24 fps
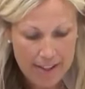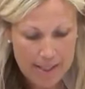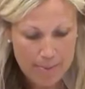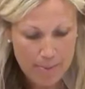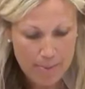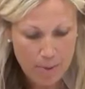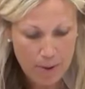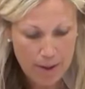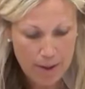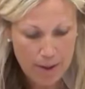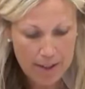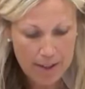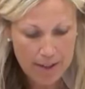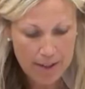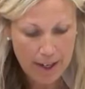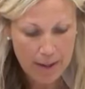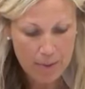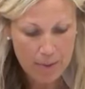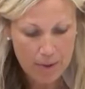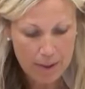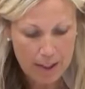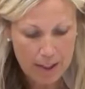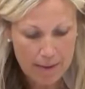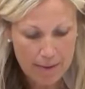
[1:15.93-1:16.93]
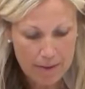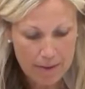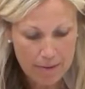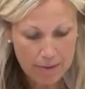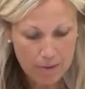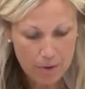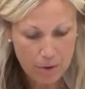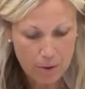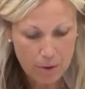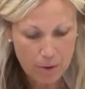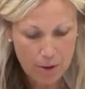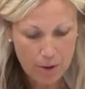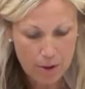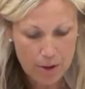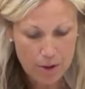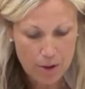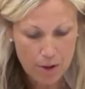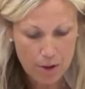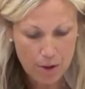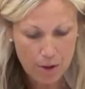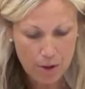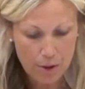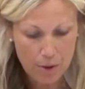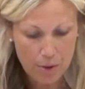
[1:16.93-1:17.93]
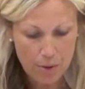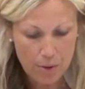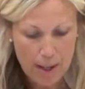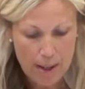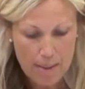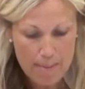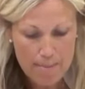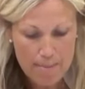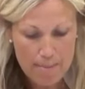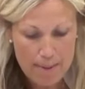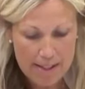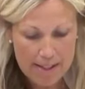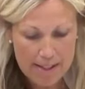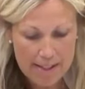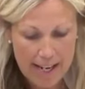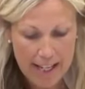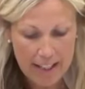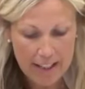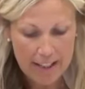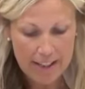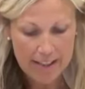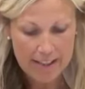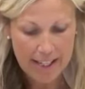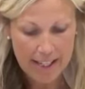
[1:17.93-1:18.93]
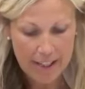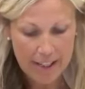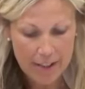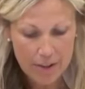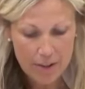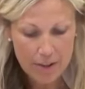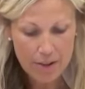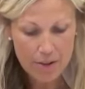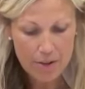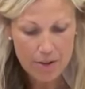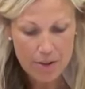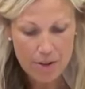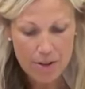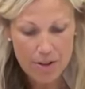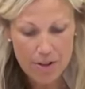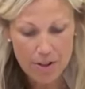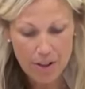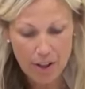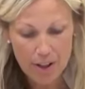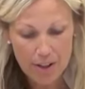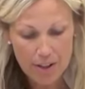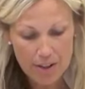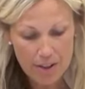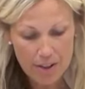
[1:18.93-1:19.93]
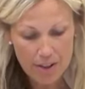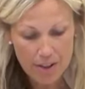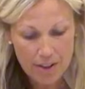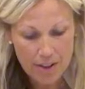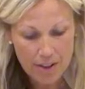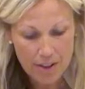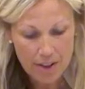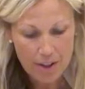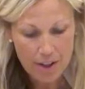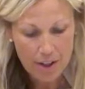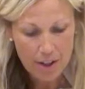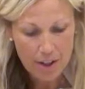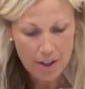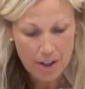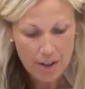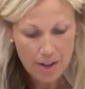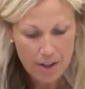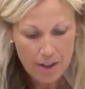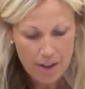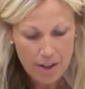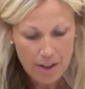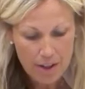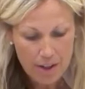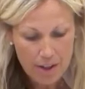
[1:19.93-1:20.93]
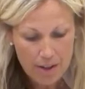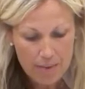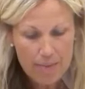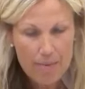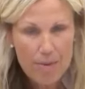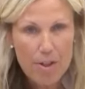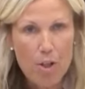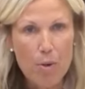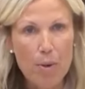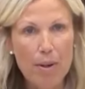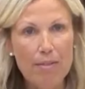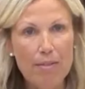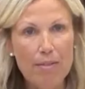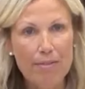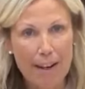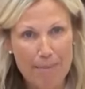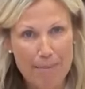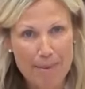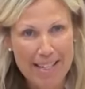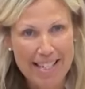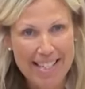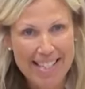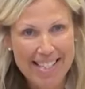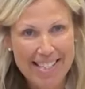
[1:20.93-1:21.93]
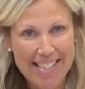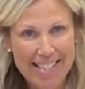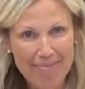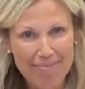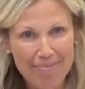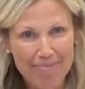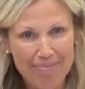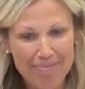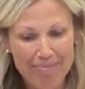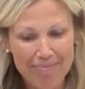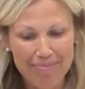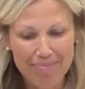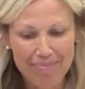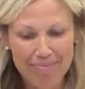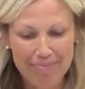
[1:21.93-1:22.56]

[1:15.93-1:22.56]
At this point, I will give the floor to Ms. Alexander to start. You have 5 minutes.